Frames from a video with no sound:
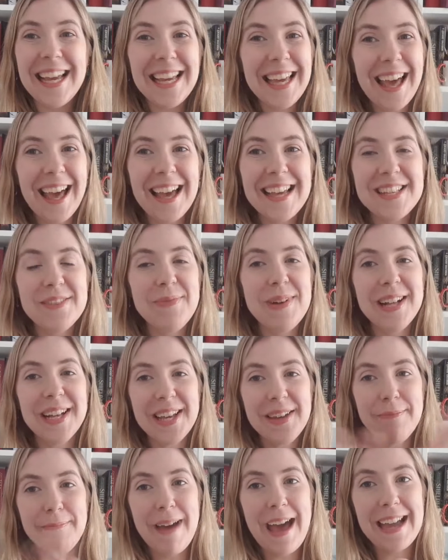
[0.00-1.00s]
Hi guys and
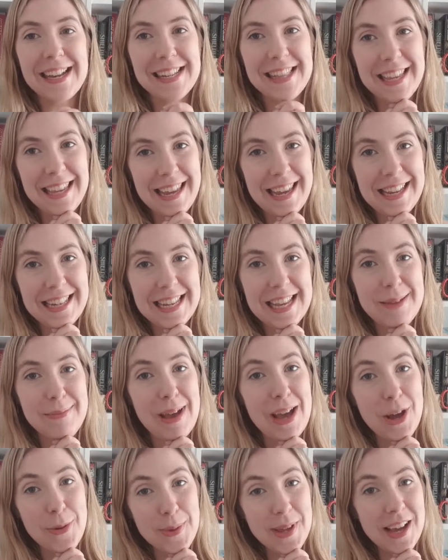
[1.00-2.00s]
welcome back to the kingdom.
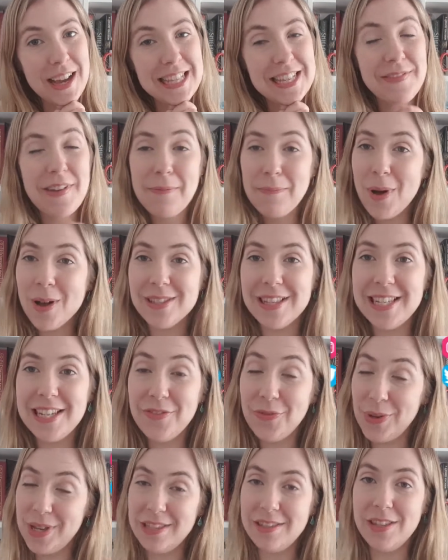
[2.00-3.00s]
I hope you guys have had
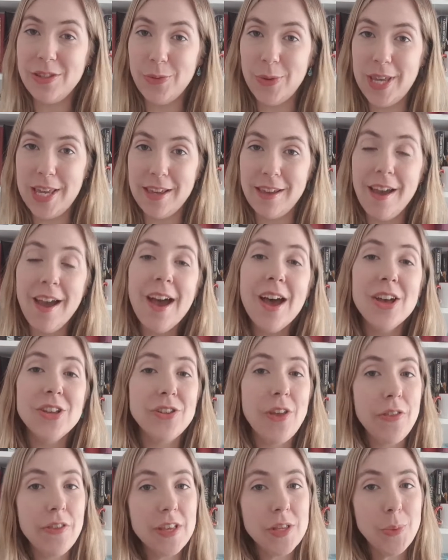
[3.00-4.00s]
positive weeks this week.
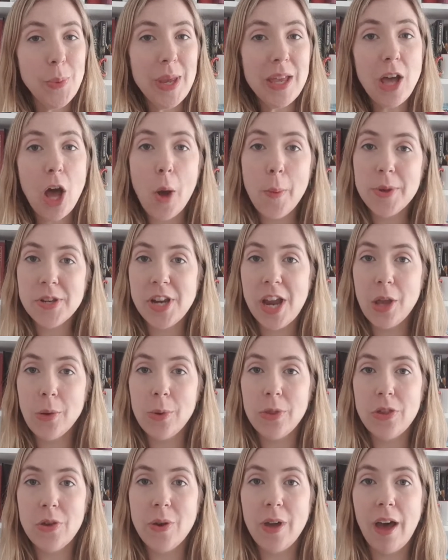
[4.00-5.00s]
So this week I'll be sharing
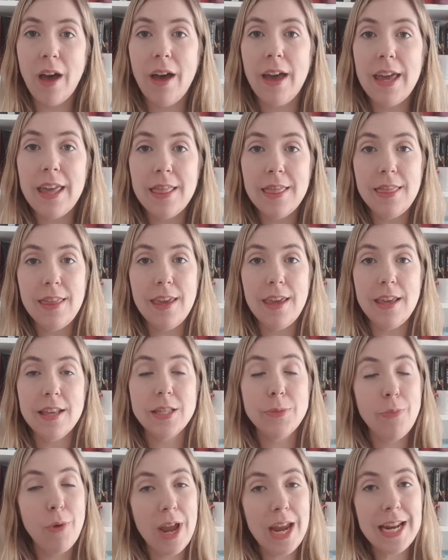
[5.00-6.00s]
with you guys the
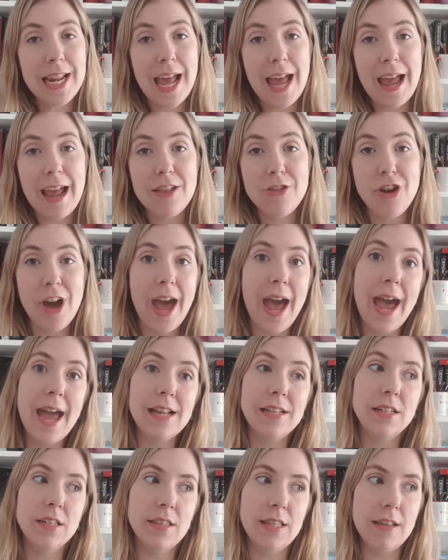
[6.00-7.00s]
sprayed edge
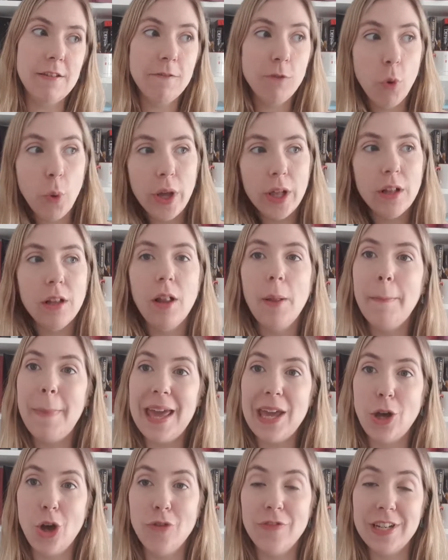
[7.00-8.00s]
and the foil
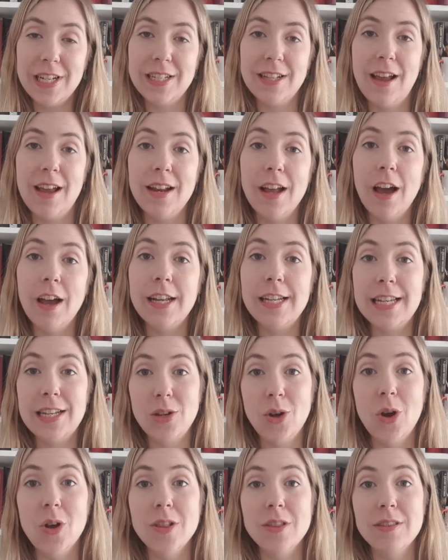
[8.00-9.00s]
makeover design I
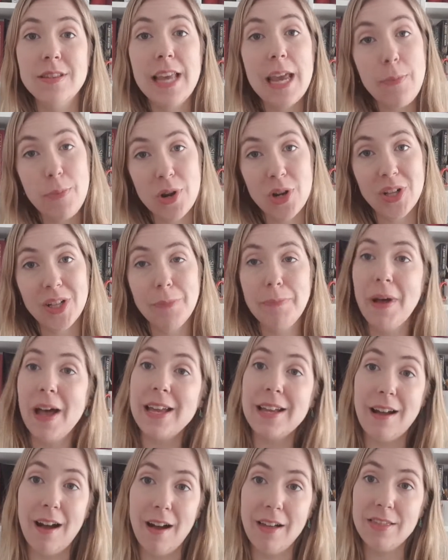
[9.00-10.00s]
did on Sabriel by
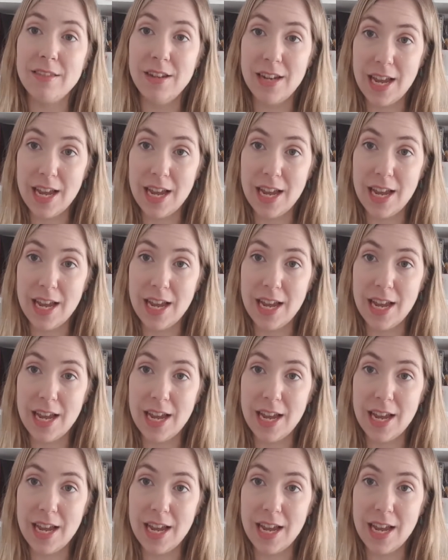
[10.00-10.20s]
Garth.